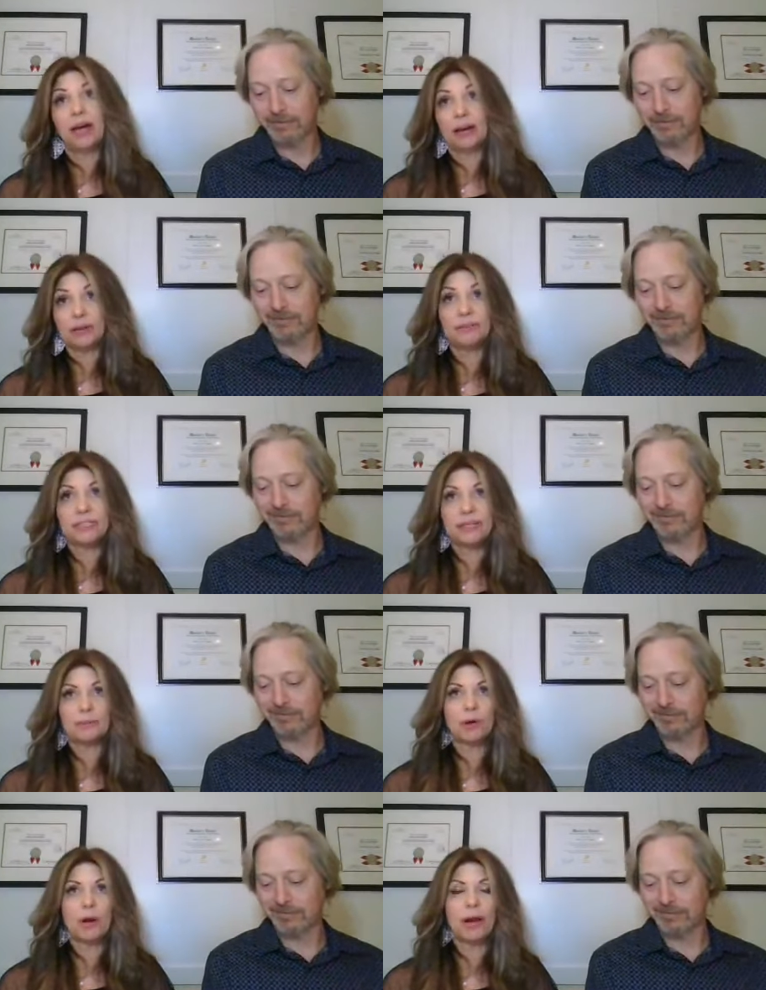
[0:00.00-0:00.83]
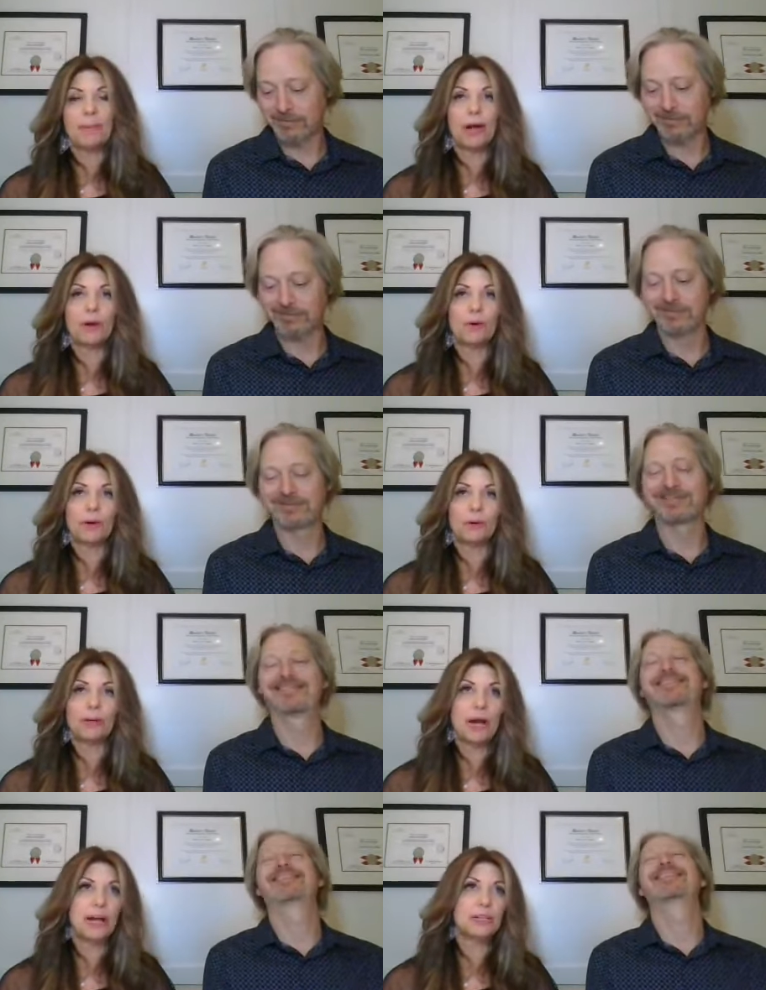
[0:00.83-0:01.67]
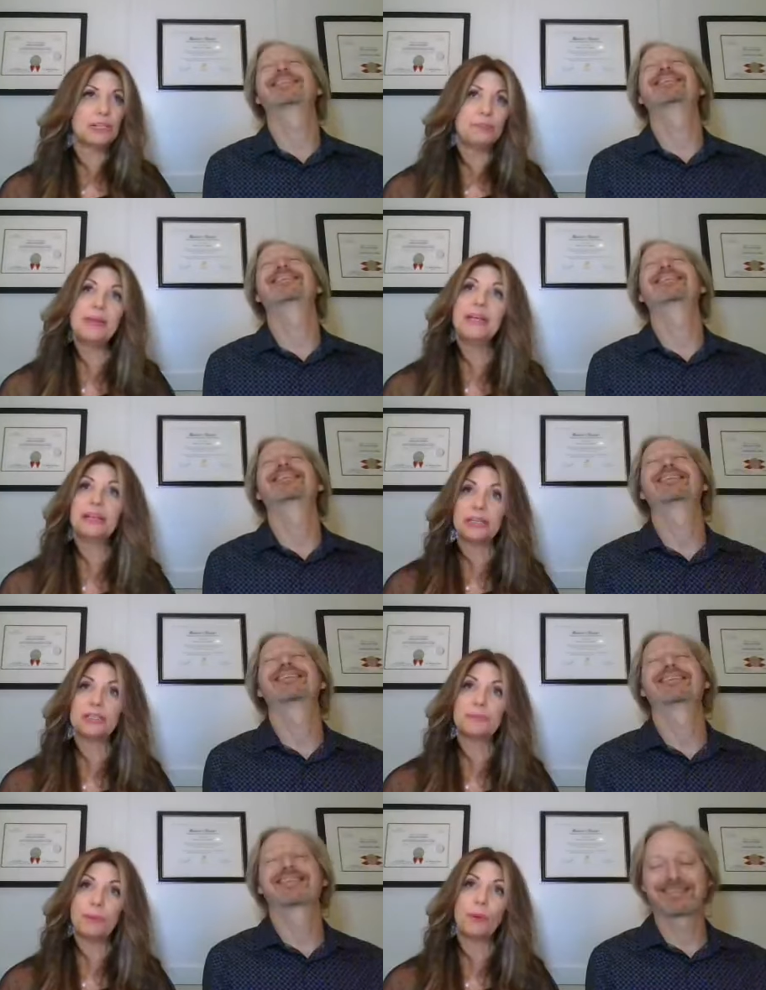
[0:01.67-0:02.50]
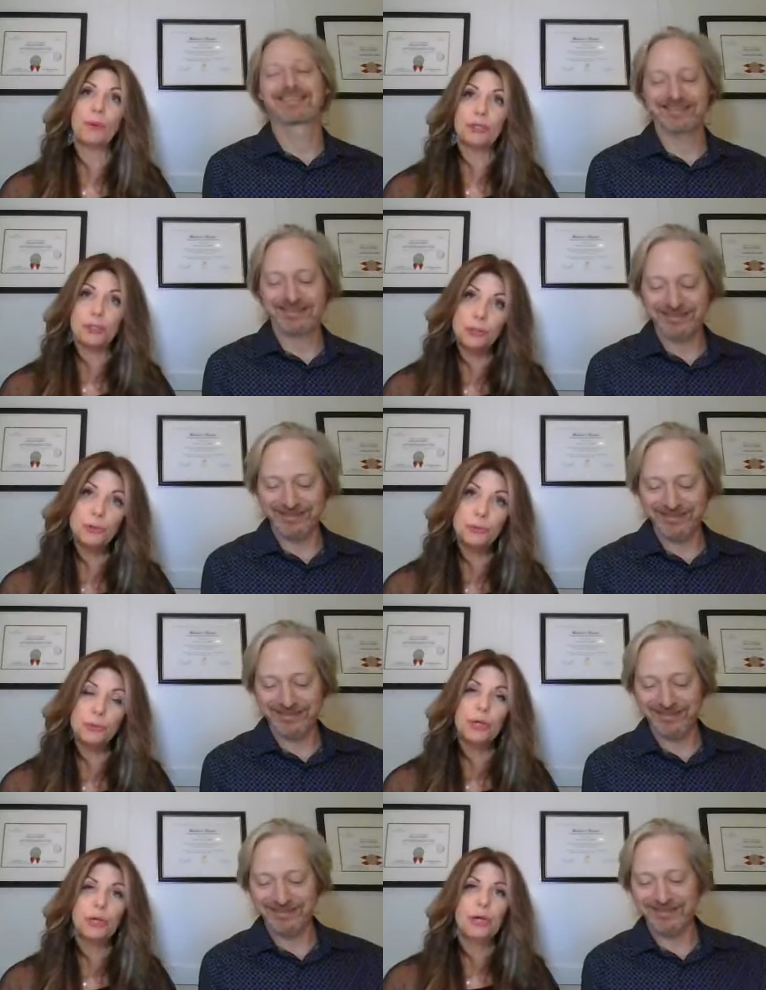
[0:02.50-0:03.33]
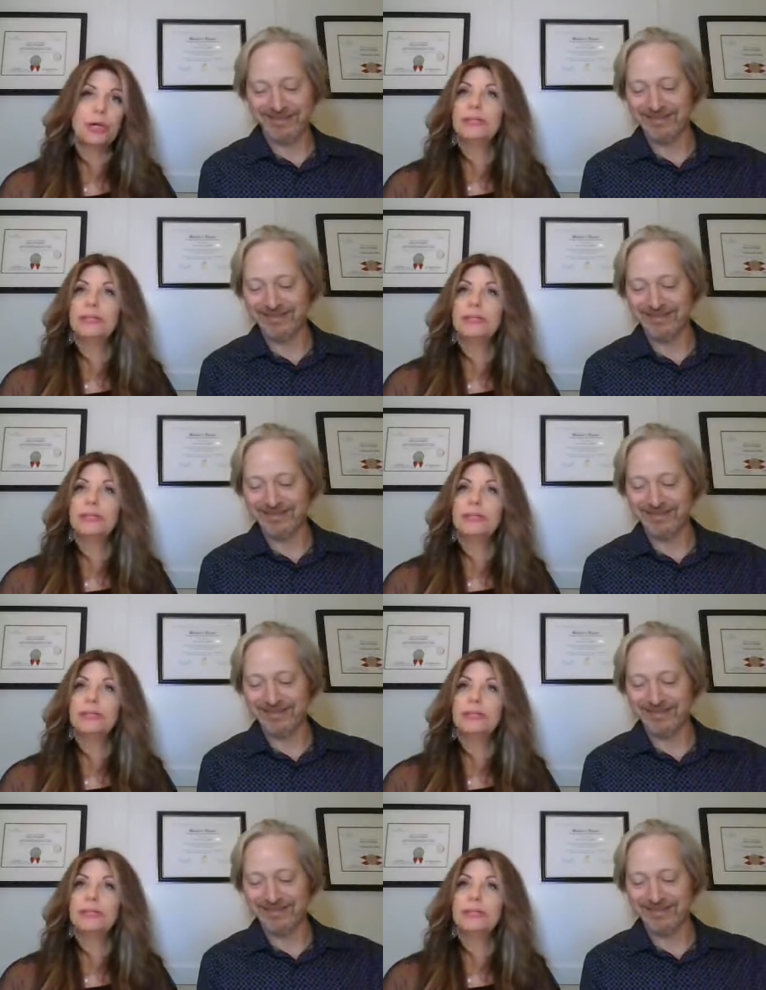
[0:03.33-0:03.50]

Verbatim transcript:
Speaker 1: I'll give you something to cry about. Or you're not speak unless spoken to.